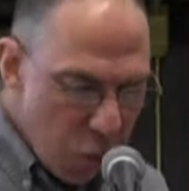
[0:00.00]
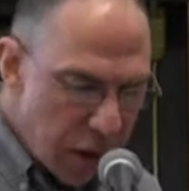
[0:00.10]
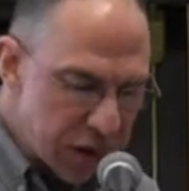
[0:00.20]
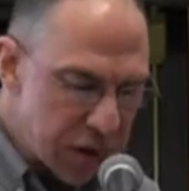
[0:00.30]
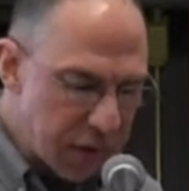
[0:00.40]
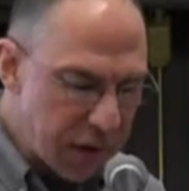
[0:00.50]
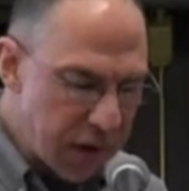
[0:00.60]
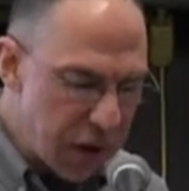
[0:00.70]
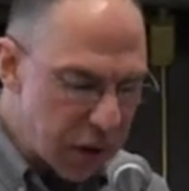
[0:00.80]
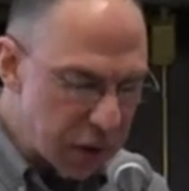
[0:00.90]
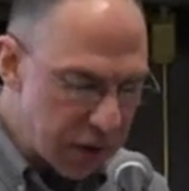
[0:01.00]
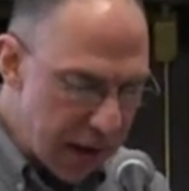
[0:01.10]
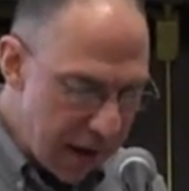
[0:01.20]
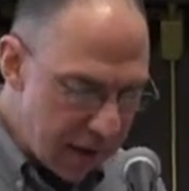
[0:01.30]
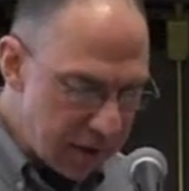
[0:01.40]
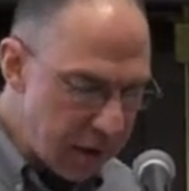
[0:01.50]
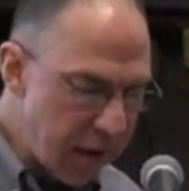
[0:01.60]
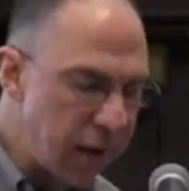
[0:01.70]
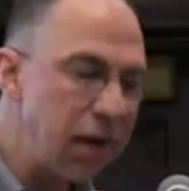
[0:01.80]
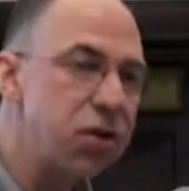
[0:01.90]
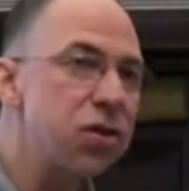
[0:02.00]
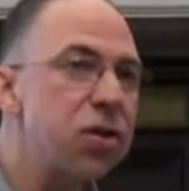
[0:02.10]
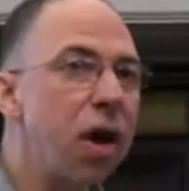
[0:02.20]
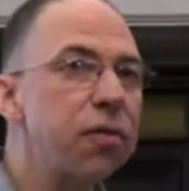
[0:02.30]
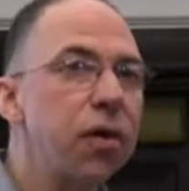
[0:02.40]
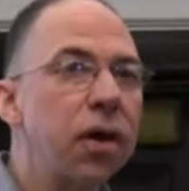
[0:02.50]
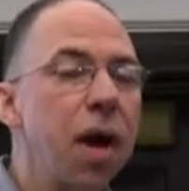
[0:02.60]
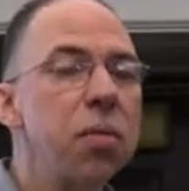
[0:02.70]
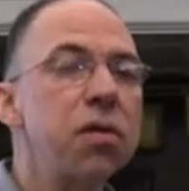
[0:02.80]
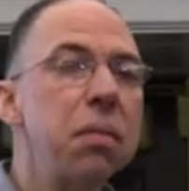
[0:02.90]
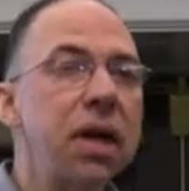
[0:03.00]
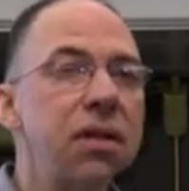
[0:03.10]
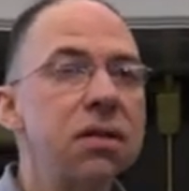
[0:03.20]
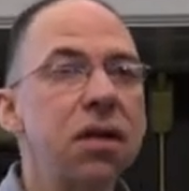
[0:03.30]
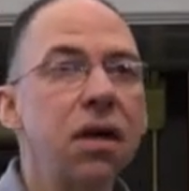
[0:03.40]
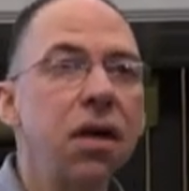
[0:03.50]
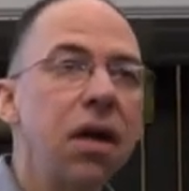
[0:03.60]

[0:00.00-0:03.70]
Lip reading: I want to shift gears and just talk for a couple of minutes.